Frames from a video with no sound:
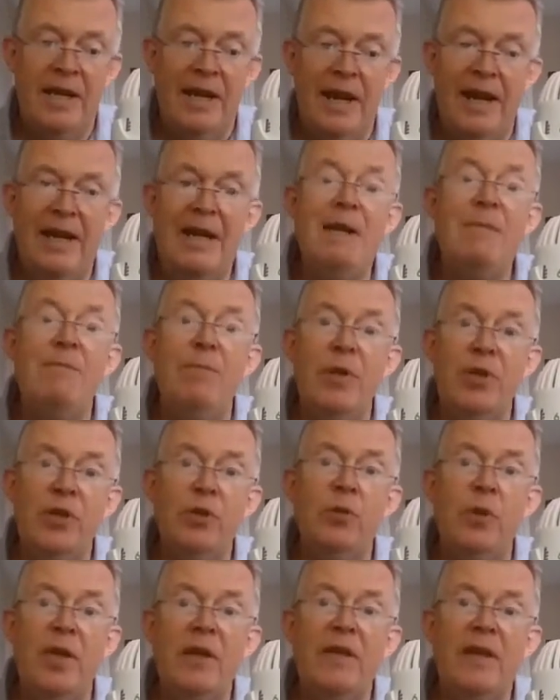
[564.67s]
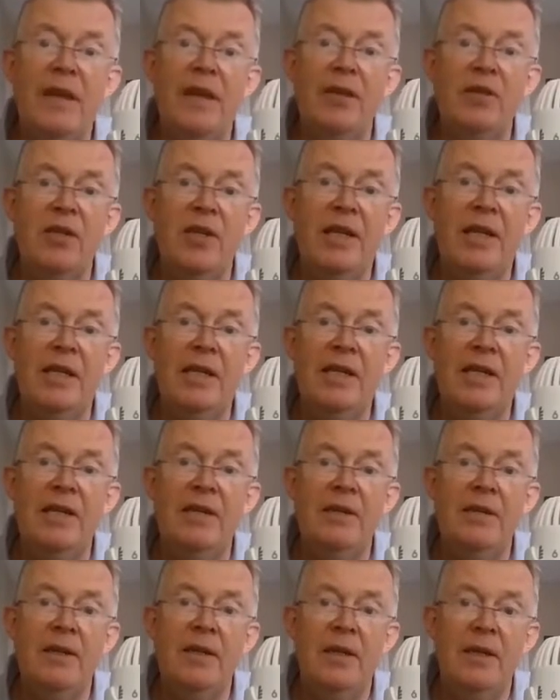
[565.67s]
And in between that
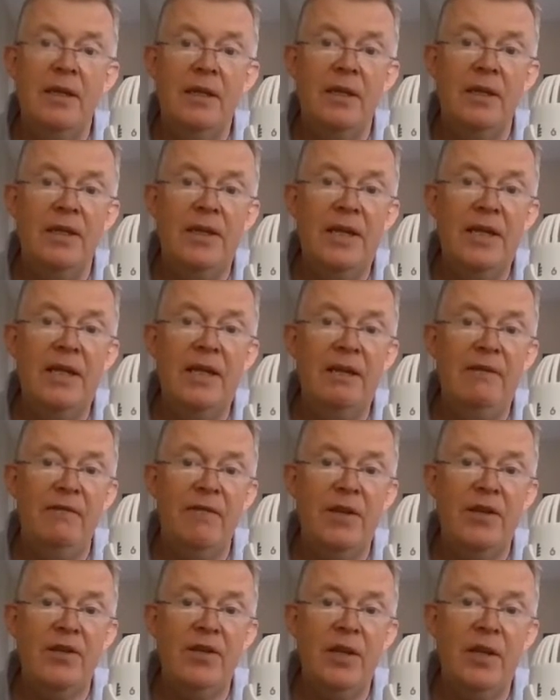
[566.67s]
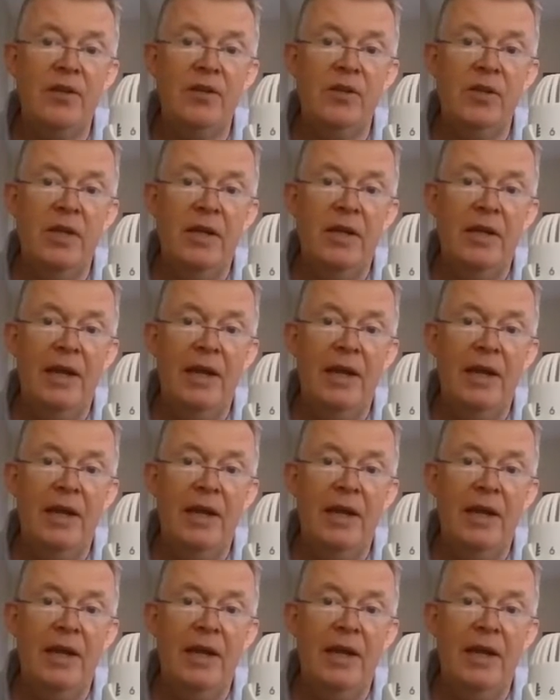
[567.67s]
yearly visit,